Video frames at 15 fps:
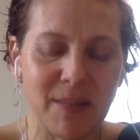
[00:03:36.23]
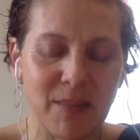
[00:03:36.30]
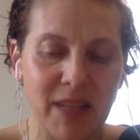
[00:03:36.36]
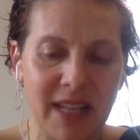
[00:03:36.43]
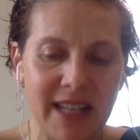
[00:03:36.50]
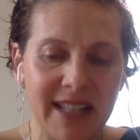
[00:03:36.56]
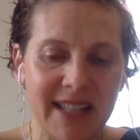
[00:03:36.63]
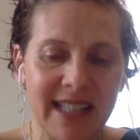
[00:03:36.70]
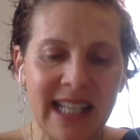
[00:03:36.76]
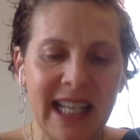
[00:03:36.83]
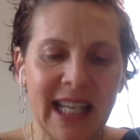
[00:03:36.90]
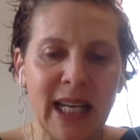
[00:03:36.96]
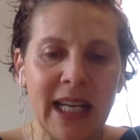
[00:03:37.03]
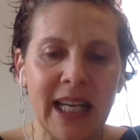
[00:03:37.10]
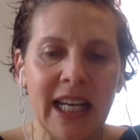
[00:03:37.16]
place.
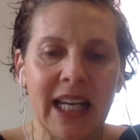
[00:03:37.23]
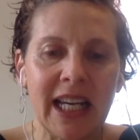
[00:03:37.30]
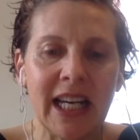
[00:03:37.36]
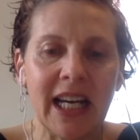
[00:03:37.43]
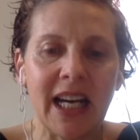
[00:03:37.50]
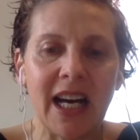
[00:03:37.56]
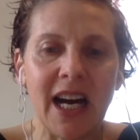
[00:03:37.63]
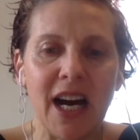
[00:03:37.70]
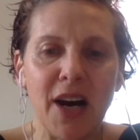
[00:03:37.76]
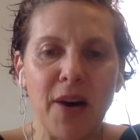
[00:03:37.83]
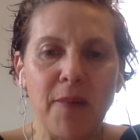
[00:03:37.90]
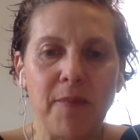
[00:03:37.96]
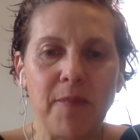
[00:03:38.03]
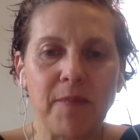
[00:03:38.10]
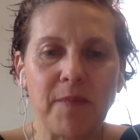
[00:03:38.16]

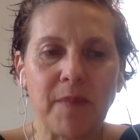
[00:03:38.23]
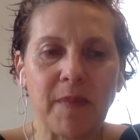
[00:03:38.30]
Um,